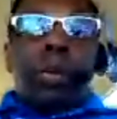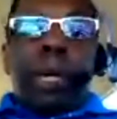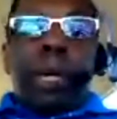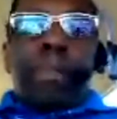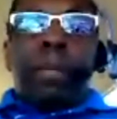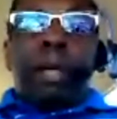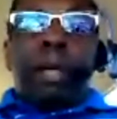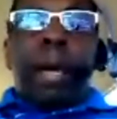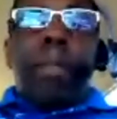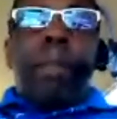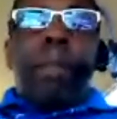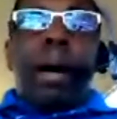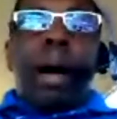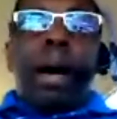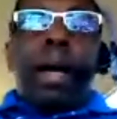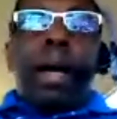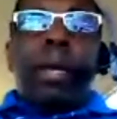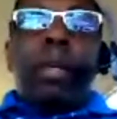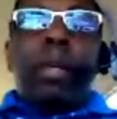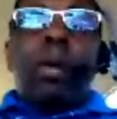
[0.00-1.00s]
And if you keep
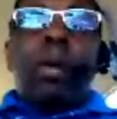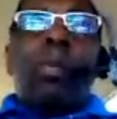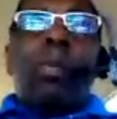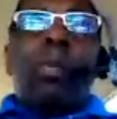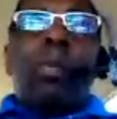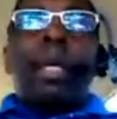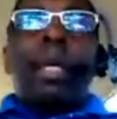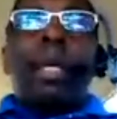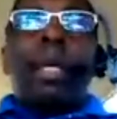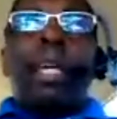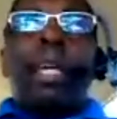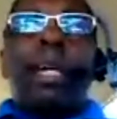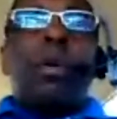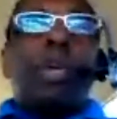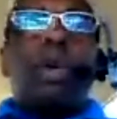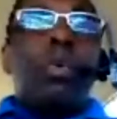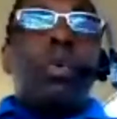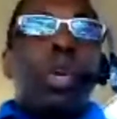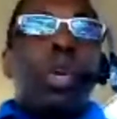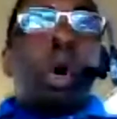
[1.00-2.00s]
that in mind, when they
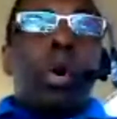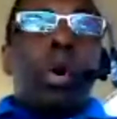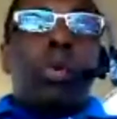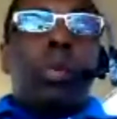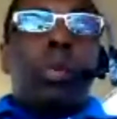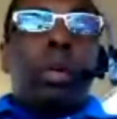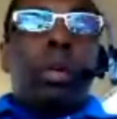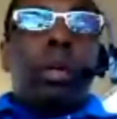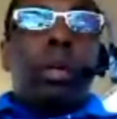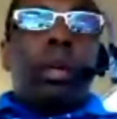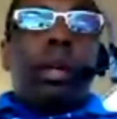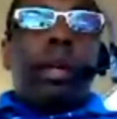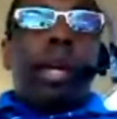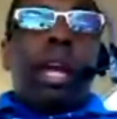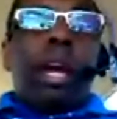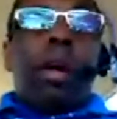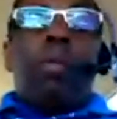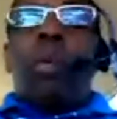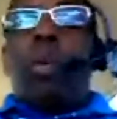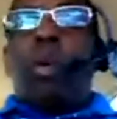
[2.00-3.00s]
tell you no,
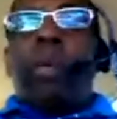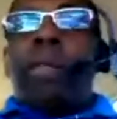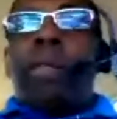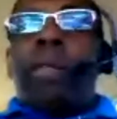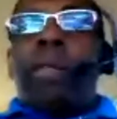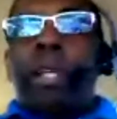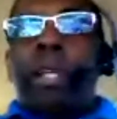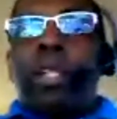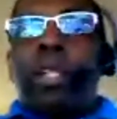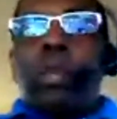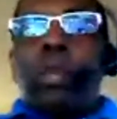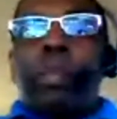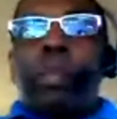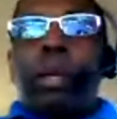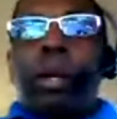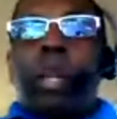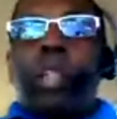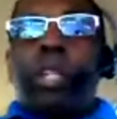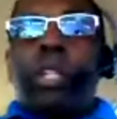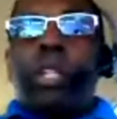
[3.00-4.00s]
it won't affect you
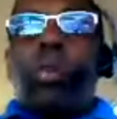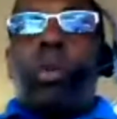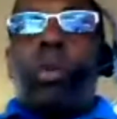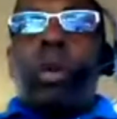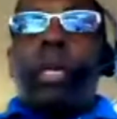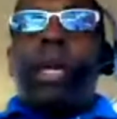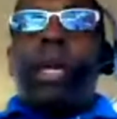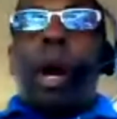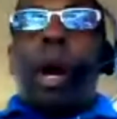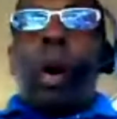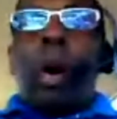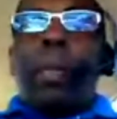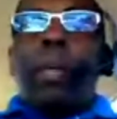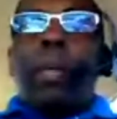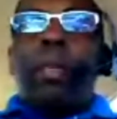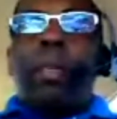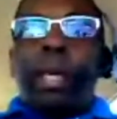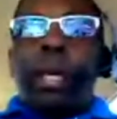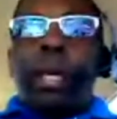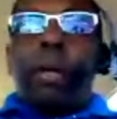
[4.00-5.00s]
because you're really
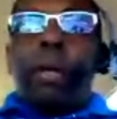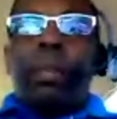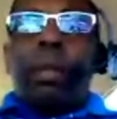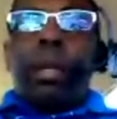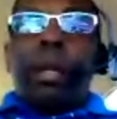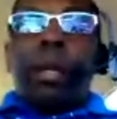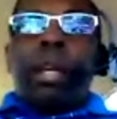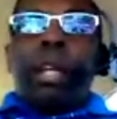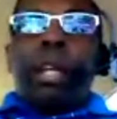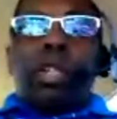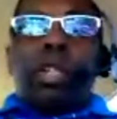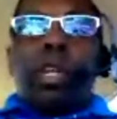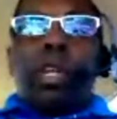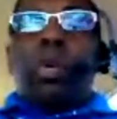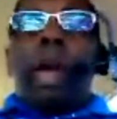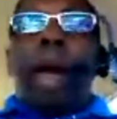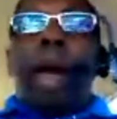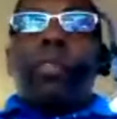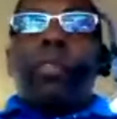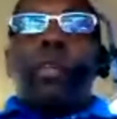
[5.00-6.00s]
helping them. So
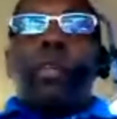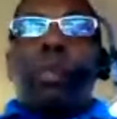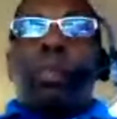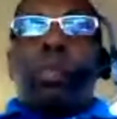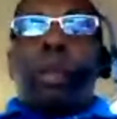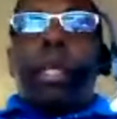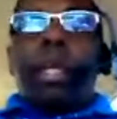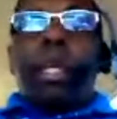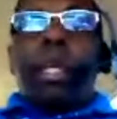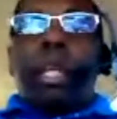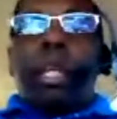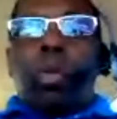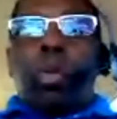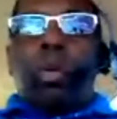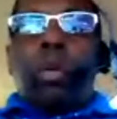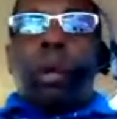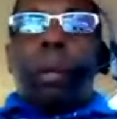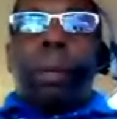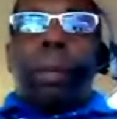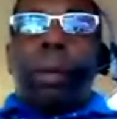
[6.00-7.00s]
you have to really
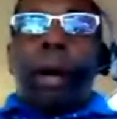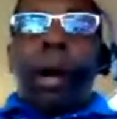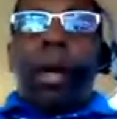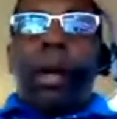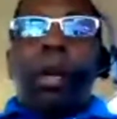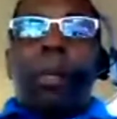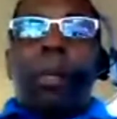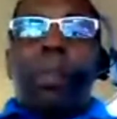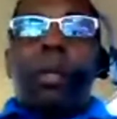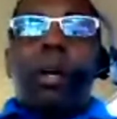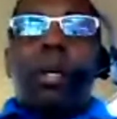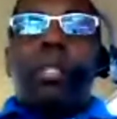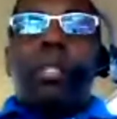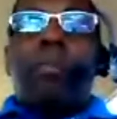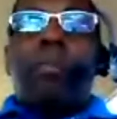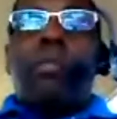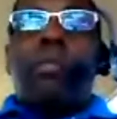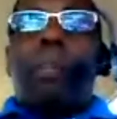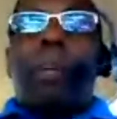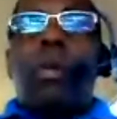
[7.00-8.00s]
learn the product,
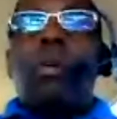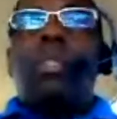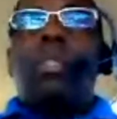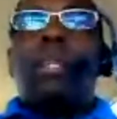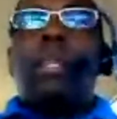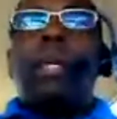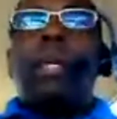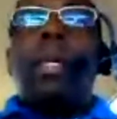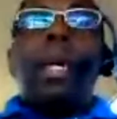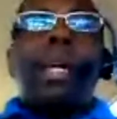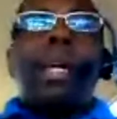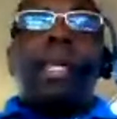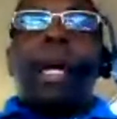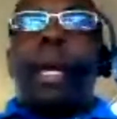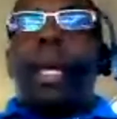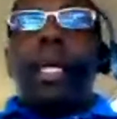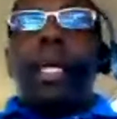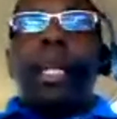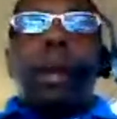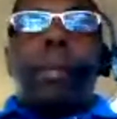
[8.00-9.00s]
because if a person is
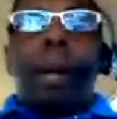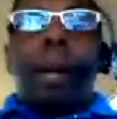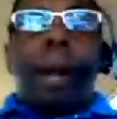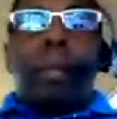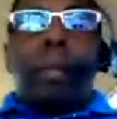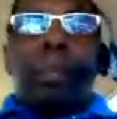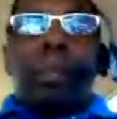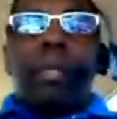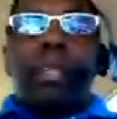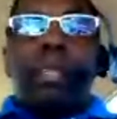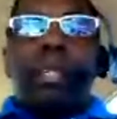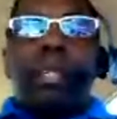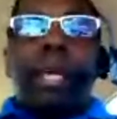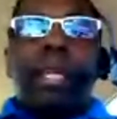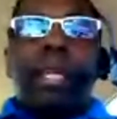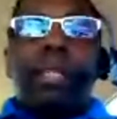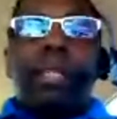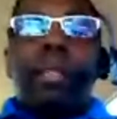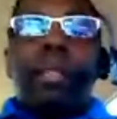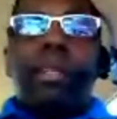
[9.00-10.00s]
not getting a proper
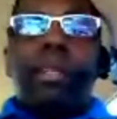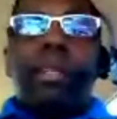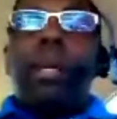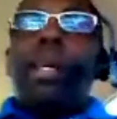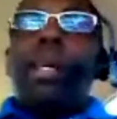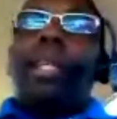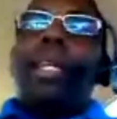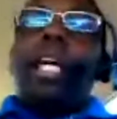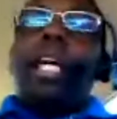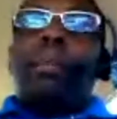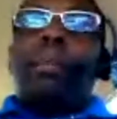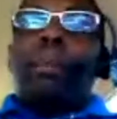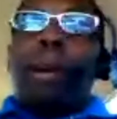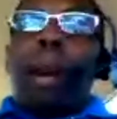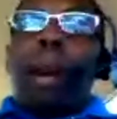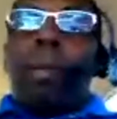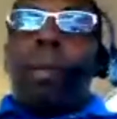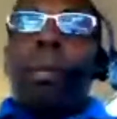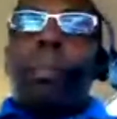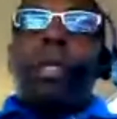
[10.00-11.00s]
presentation, then that's
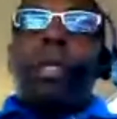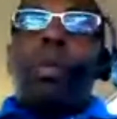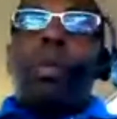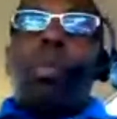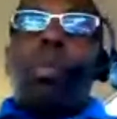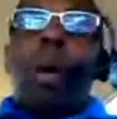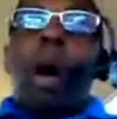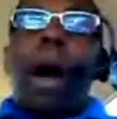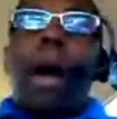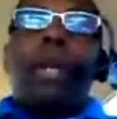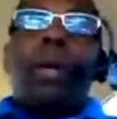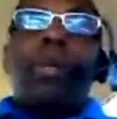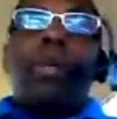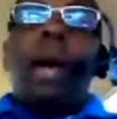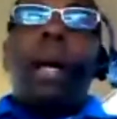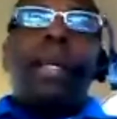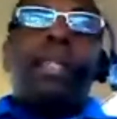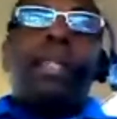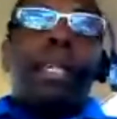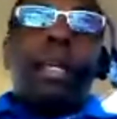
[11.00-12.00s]
probably why they're
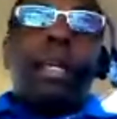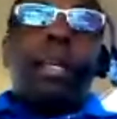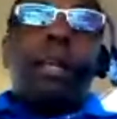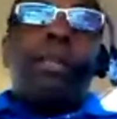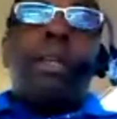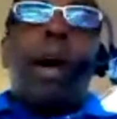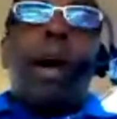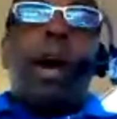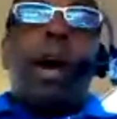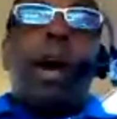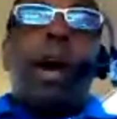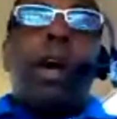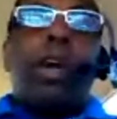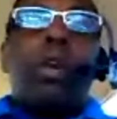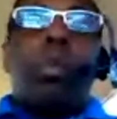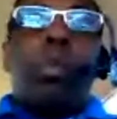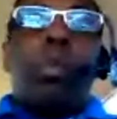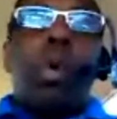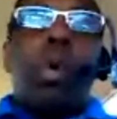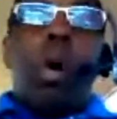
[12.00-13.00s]
not seeing the value
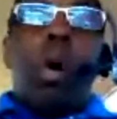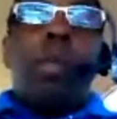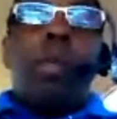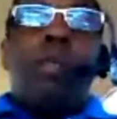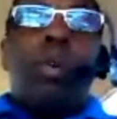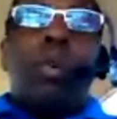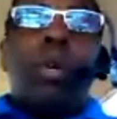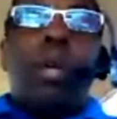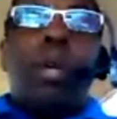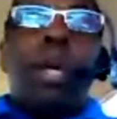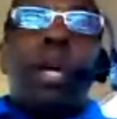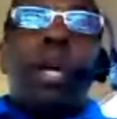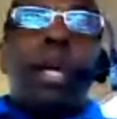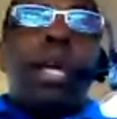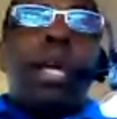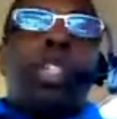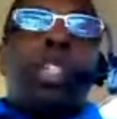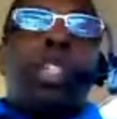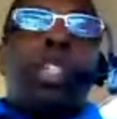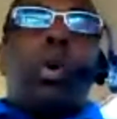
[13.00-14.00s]
in what you offer.
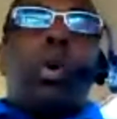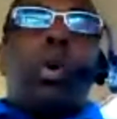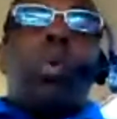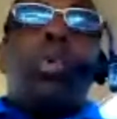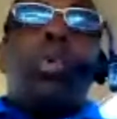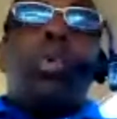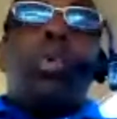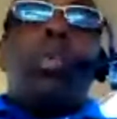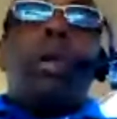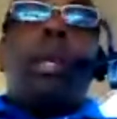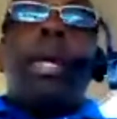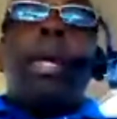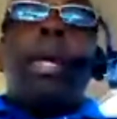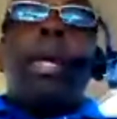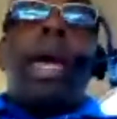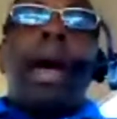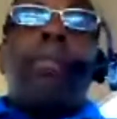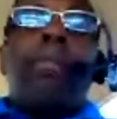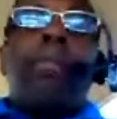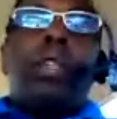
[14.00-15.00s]
So you really have
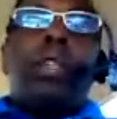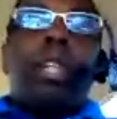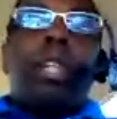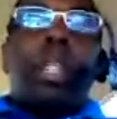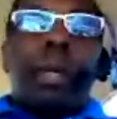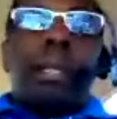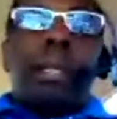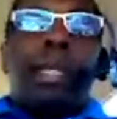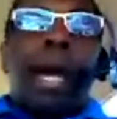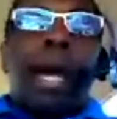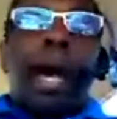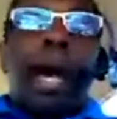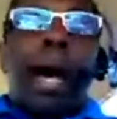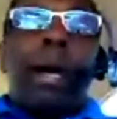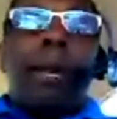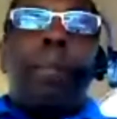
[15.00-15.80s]
to spend time